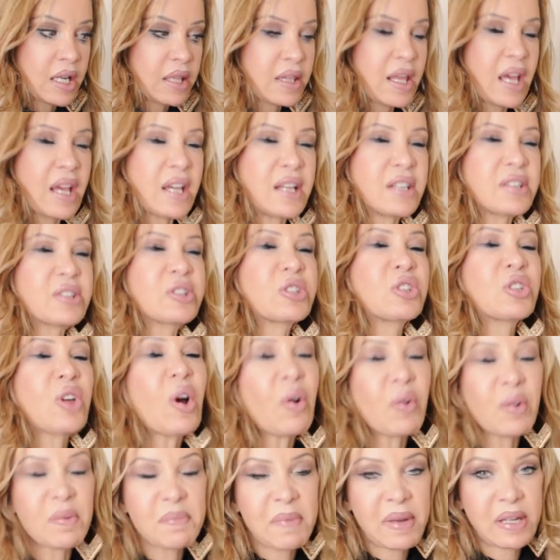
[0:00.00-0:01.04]
that is
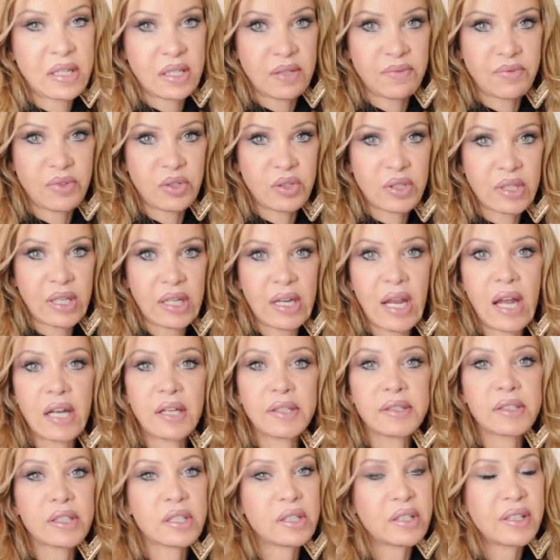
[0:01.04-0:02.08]
so amazing for your skin and
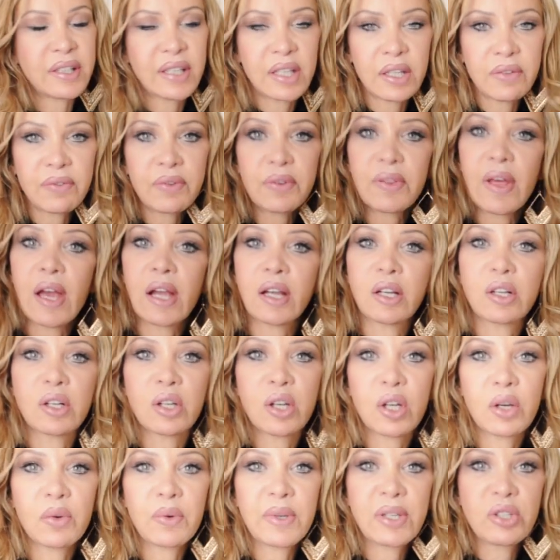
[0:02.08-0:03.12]
it's going to give you that
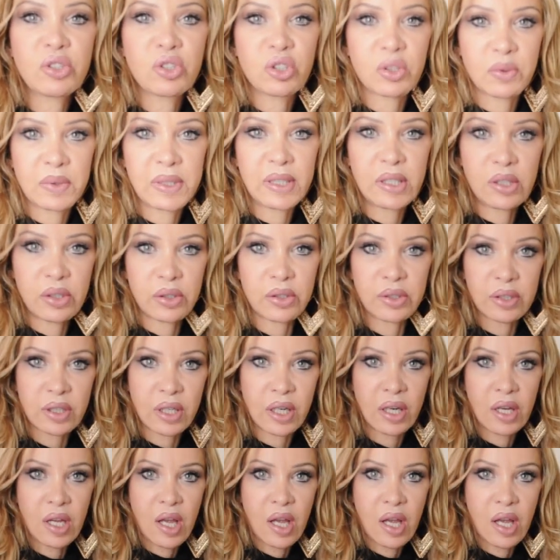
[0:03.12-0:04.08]
glowy dewy look.